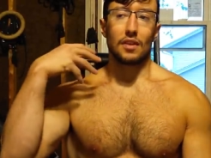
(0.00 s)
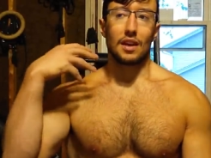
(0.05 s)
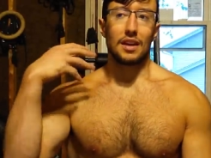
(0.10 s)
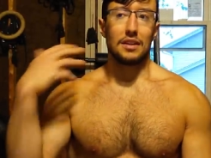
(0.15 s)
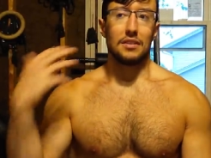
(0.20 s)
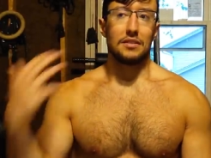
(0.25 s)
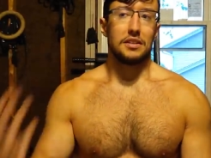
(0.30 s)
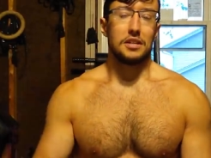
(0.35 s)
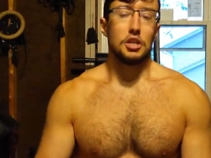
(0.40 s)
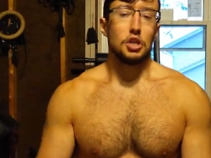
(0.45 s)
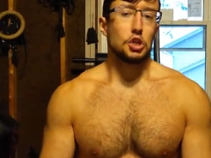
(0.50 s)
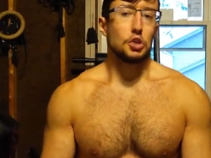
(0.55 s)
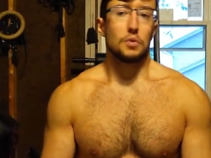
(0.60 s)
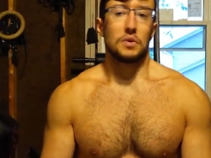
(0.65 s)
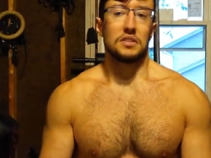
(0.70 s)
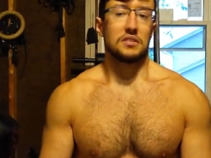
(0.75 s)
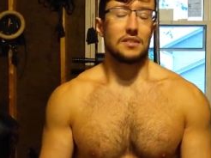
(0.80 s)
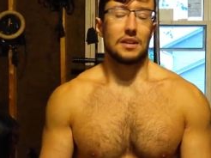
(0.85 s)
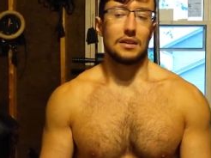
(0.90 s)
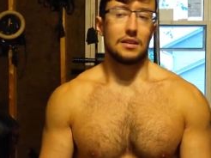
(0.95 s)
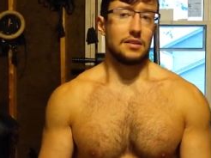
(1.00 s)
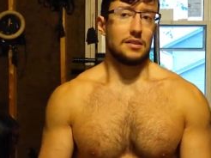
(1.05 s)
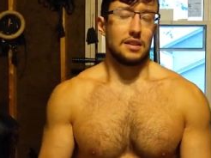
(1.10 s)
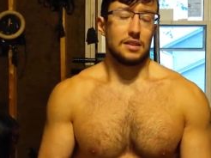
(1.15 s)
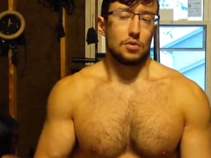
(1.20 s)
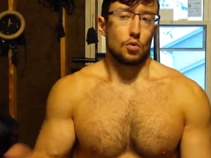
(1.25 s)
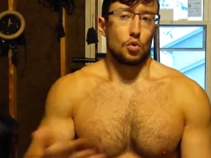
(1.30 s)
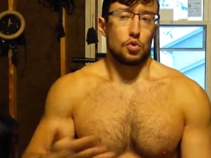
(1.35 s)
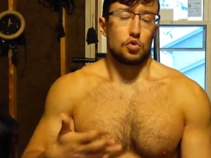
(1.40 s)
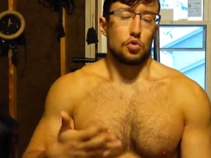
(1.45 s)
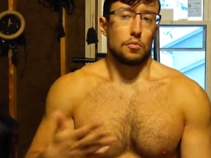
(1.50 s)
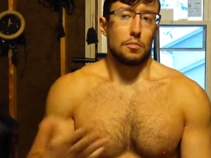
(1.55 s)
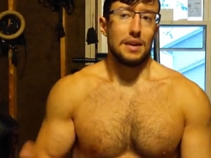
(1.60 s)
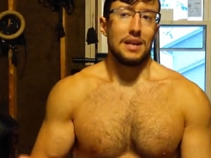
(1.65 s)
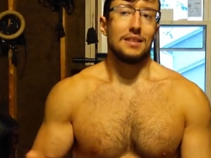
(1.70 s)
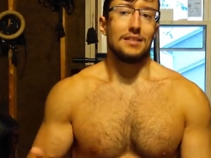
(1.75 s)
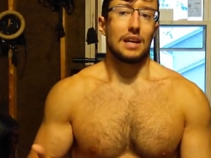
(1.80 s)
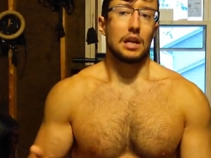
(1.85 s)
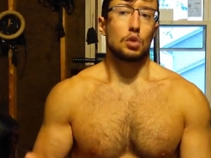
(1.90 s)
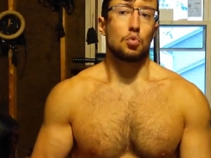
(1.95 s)
And the issue is that this also
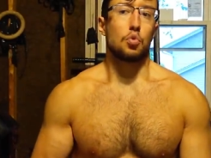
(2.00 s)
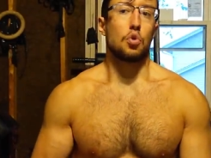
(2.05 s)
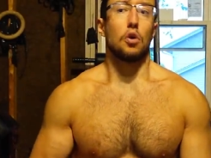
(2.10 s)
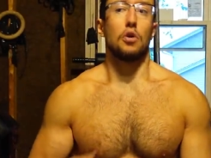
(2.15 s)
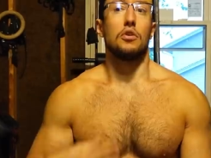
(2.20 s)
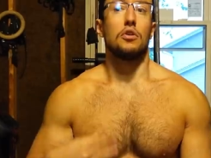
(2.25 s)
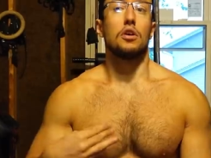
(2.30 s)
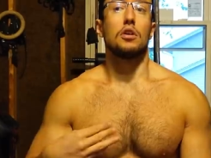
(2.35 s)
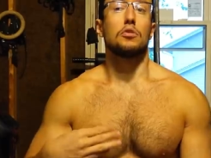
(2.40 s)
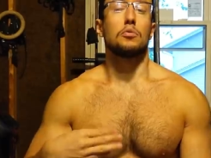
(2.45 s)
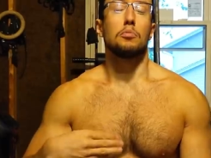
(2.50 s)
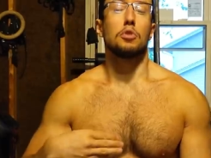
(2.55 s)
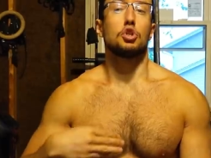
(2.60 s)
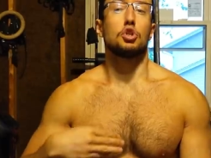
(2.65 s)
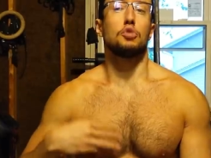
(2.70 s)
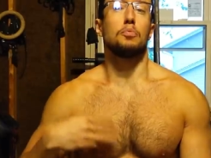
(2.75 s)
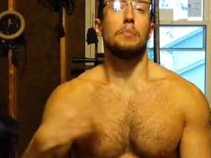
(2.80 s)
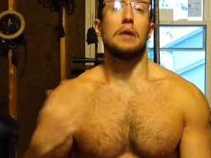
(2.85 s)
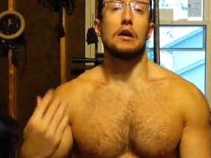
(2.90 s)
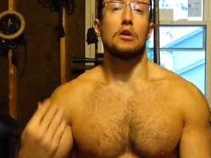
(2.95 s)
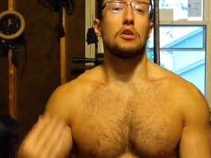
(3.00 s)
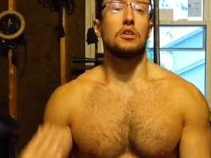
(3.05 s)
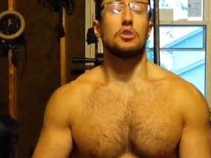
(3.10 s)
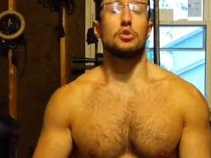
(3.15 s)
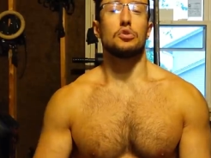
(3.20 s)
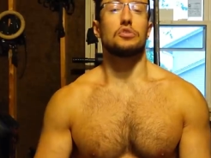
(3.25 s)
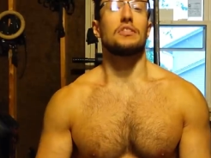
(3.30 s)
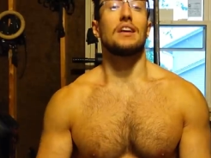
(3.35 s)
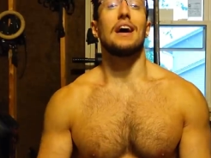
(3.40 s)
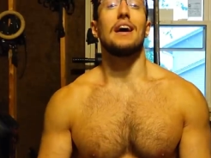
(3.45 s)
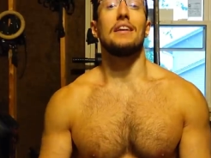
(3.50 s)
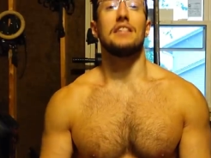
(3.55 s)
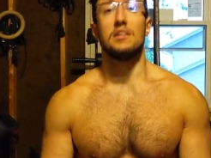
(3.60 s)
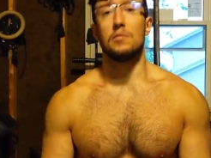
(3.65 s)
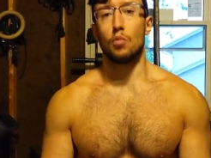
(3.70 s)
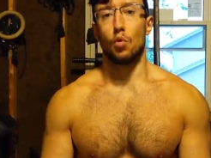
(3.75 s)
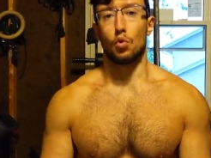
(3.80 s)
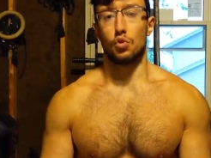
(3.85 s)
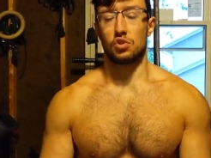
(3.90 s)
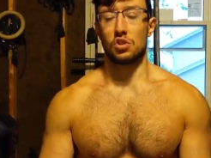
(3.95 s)
meant that we're not much better than just
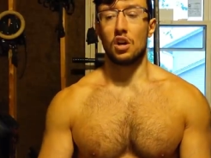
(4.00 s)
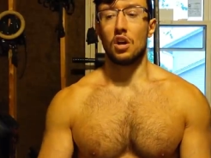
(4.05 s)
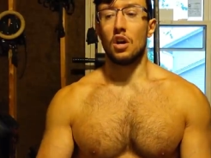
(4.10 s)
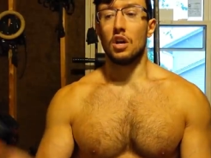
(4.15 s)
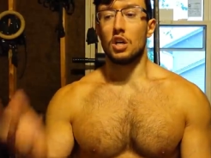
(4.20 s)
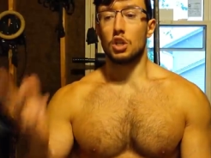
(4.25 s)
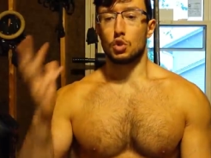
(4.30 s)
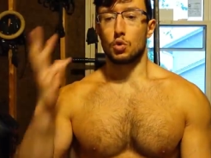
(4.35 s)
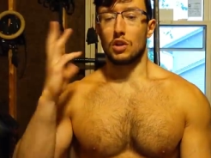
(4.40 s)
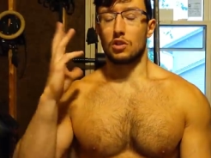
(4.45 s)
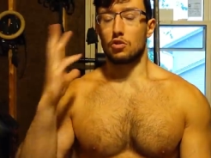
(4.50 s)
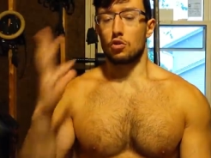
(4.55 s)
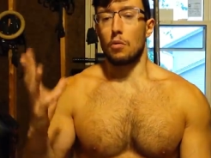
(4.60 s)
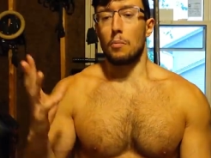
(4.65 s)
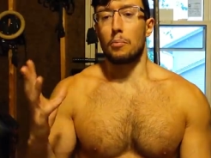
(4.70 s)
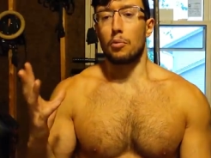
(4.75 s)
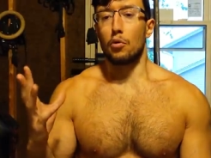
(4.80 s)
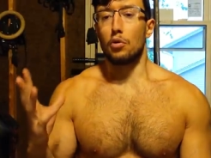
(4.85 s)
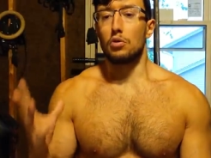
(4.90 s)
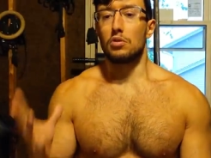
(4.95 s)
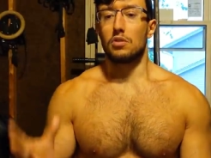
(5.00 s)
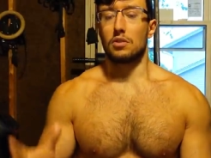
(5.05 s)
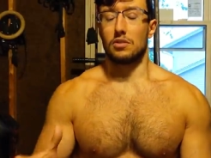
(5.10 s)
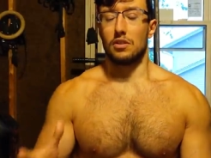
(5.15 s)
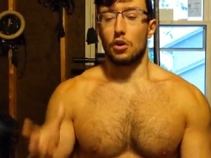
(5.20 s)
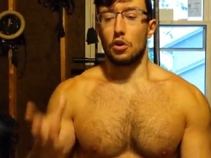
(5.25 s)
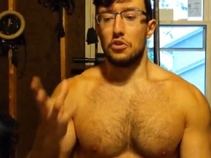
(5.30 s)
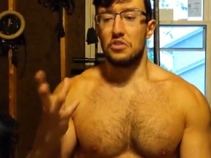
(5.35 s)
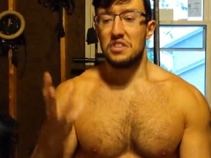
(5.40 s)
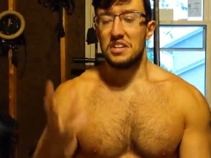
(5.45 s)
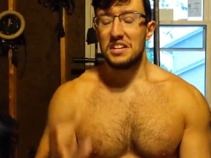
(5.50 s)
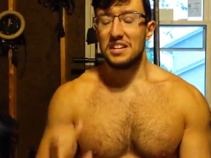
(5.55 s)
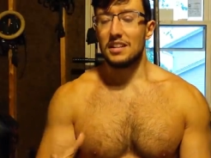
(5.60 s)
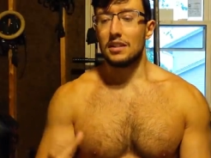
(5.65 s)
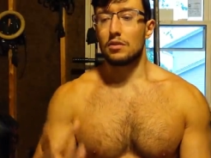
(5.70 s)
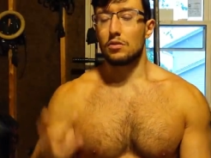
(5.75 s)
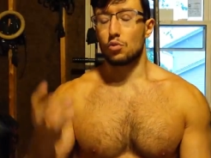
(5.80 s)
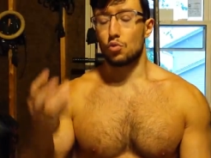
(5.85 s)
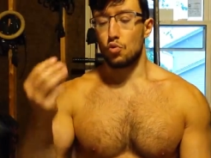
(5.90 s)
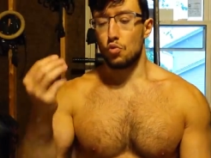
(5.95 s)
animals. So at some point, there
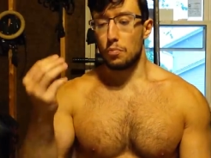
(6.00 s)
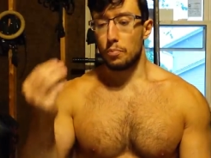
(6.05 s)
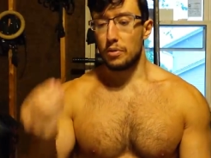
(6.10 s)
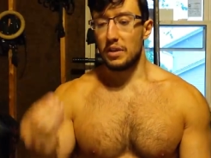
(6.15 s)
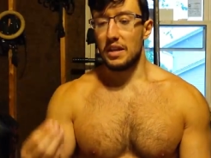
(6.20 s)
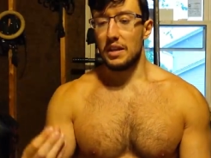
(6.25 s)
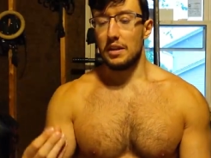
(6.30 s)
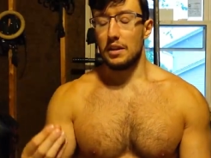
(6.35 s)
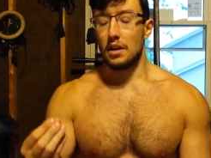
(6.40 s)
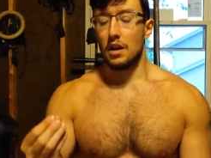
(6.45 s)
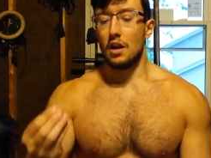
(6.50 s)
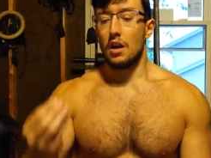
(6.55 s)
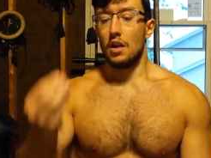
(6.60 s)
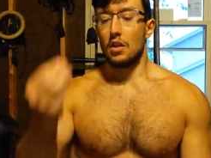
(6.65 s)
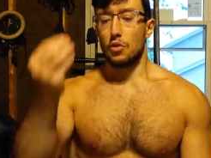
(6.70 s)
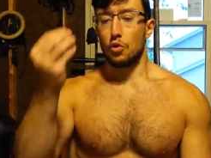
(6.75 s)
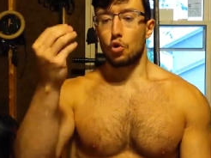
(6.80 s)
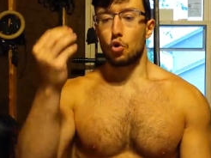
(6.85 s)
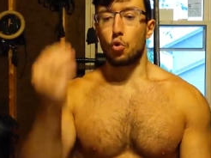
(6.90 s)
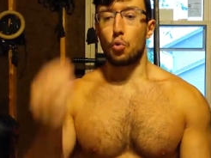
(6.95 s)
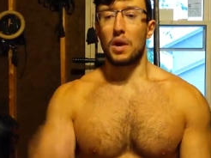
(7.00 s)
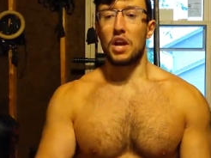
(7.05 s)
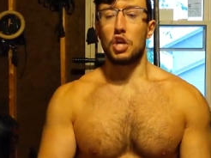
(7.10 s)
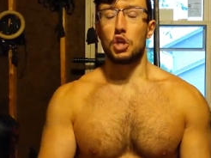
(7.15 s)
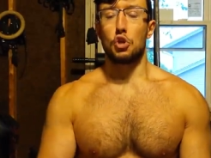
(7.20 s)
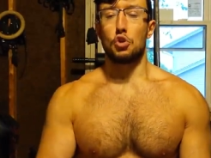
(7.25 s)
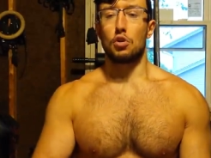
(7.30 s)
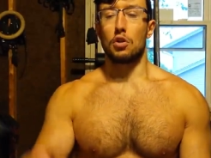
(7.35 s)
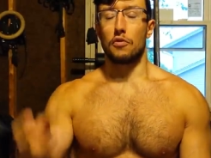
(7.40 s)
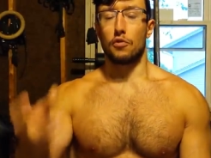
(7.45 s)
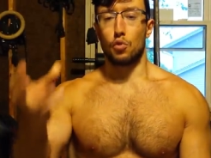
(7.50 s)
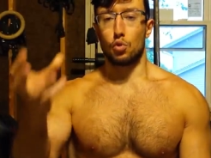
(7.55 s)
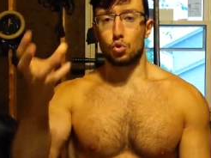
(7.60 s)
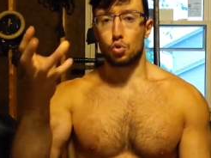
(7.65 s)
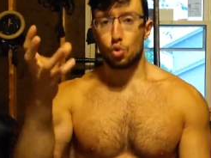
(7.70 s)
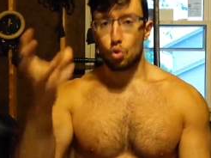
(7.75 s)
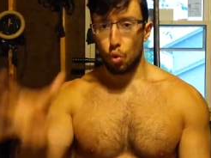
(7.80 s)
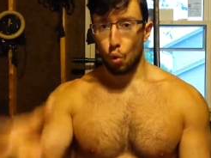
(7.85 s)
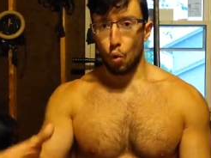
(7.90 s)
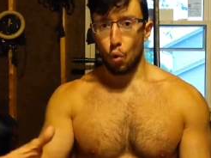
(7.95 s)
needed to be the creation of a
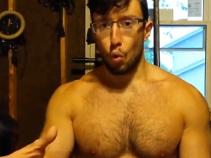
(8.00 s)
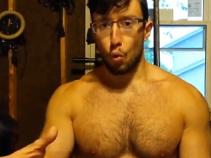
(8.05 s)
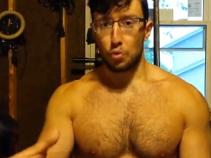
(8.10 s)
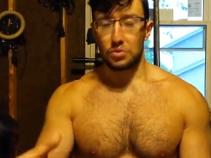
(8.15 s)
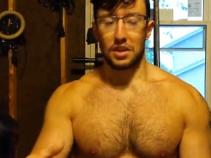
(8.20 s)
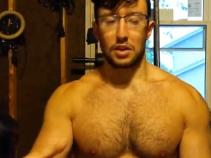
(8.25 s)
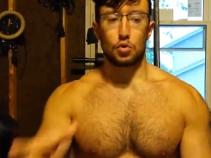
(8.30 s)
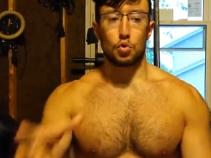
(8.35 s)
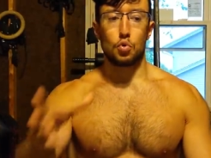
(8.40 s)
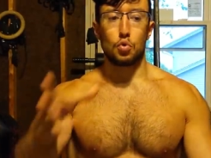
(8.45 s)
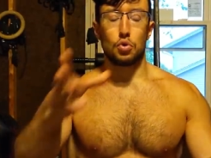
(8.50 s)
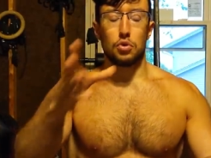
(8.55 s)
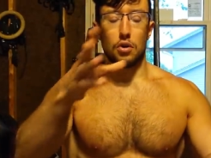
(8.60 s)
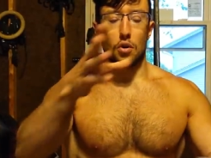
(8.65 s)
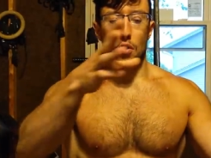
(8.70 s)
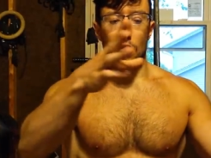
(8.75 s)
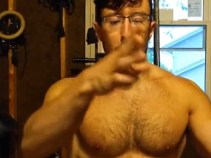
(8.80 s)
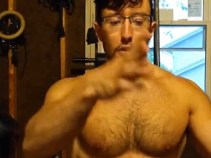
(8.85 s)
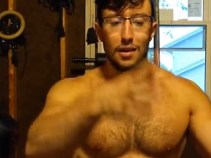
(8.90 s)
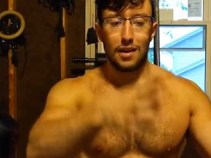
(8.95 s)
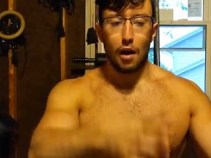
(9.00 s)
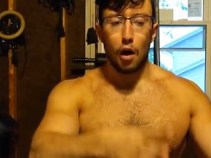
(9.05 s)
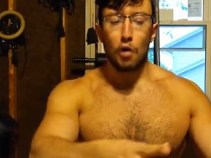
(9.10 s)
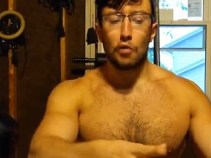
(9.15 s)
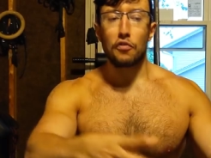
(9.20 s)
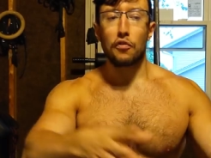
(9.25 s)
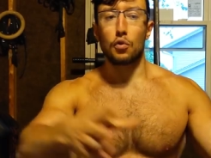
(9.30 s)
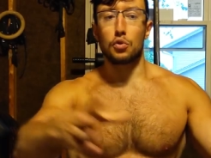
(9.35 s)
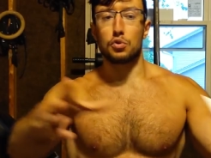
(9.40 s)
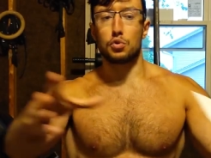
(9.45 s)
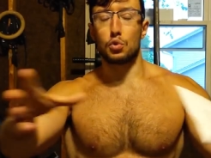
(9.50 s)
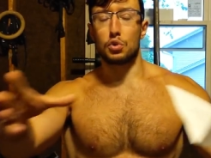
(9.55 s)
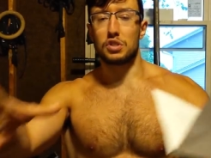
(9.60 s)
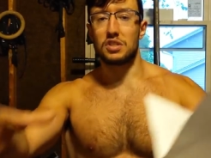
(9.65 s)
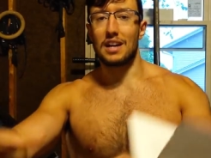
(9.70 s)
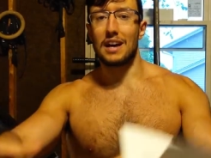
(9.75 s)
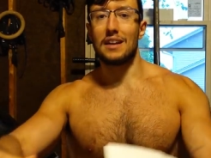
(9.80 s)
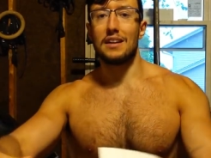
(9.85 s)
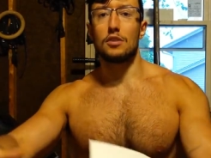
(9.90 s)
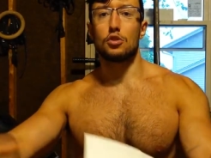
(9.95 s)
tool that could allow for
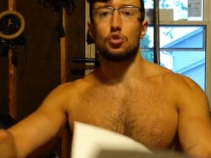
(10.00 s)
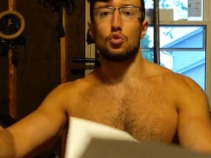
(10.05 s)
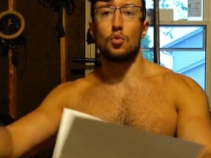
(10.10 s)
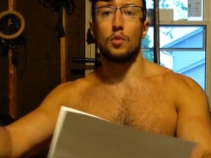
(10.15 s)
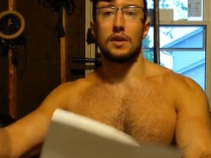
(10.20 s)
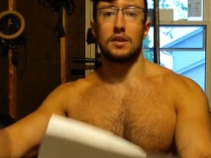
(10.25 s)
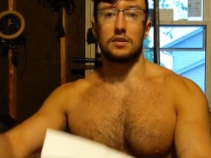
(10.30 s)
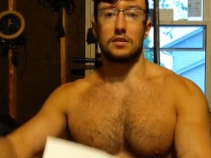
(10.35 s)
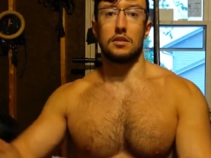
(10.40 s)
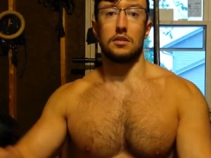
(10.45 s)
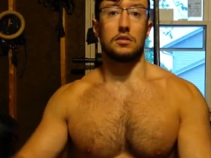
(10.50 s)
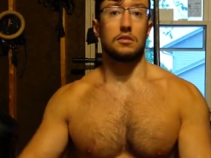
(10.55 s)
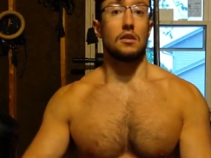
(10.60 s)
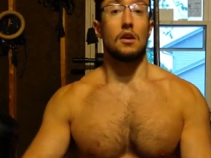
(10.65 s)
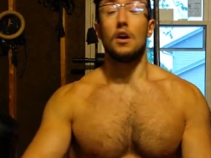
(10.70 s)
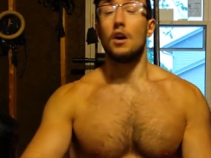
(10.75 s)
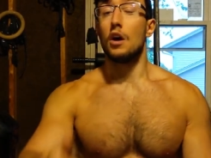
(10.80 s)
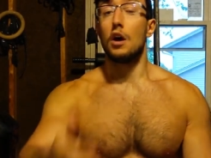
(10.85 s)
societies to exist.